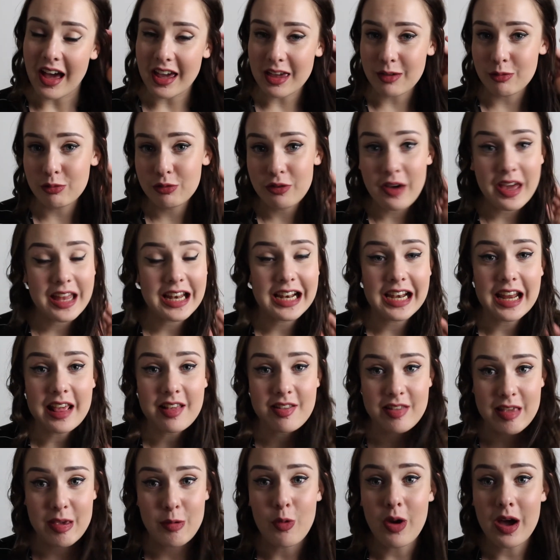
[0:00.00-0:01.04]
can finally
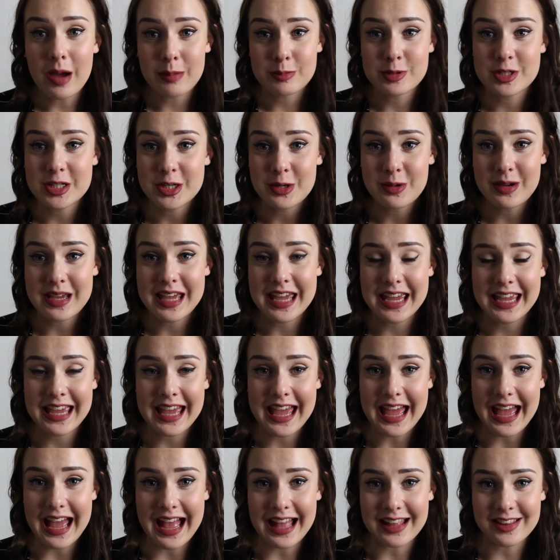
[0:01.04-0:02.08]
see what I'm doing
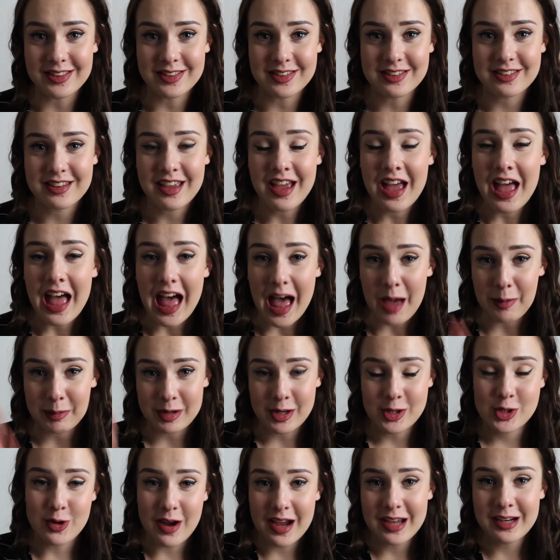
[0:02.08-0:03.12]
and I'm
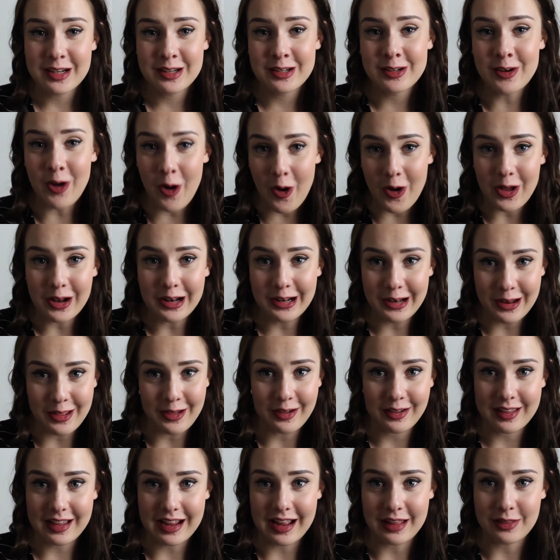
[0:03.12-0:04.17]
going to try and not
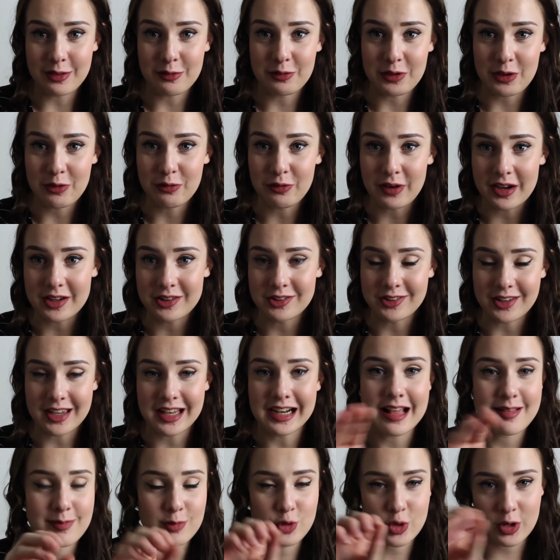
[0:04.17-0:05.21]
look at the viewfinder
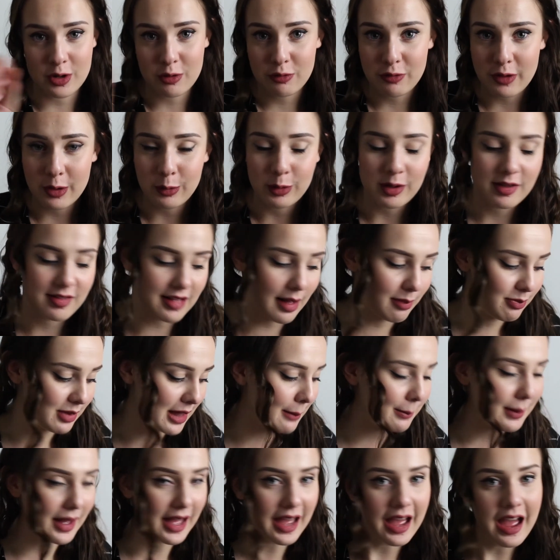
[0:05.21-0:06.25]
unless I'm trying to focus
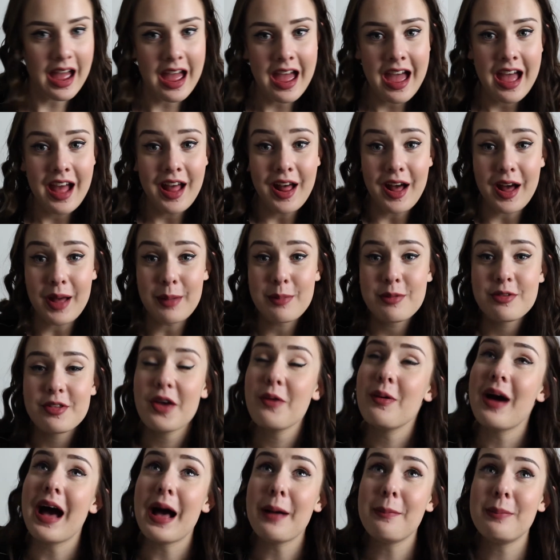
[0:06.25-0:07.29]
something, but I'm
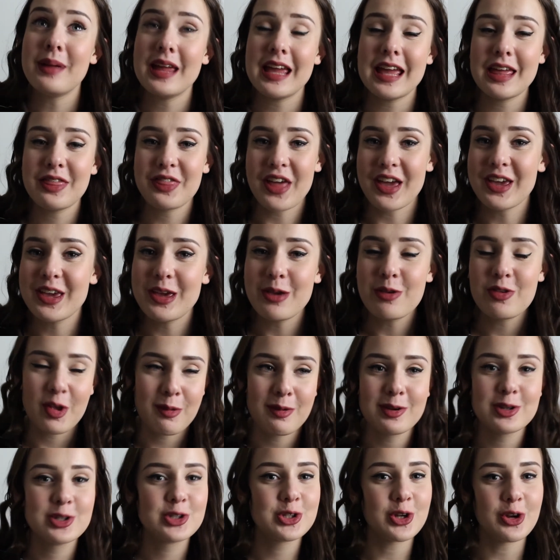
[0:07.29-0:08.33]
so happy. Thank you so
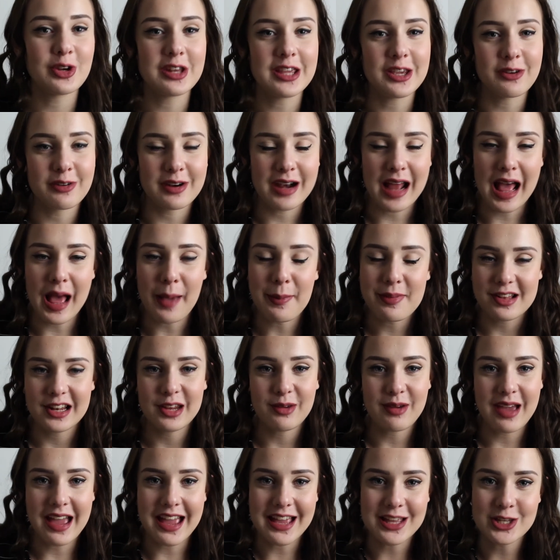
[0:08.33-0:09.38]
much, Johnny, you're an
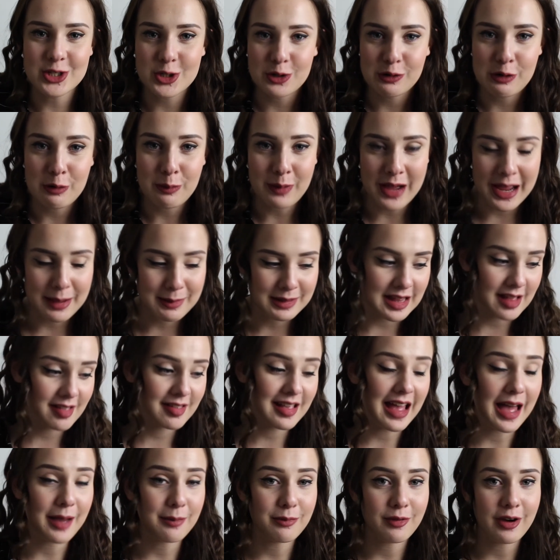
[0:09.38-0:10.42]
absolute angel for buying me this
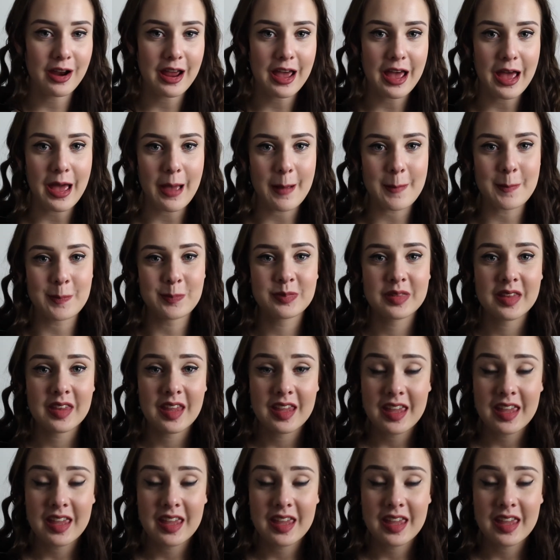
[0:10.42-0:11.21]
camera. And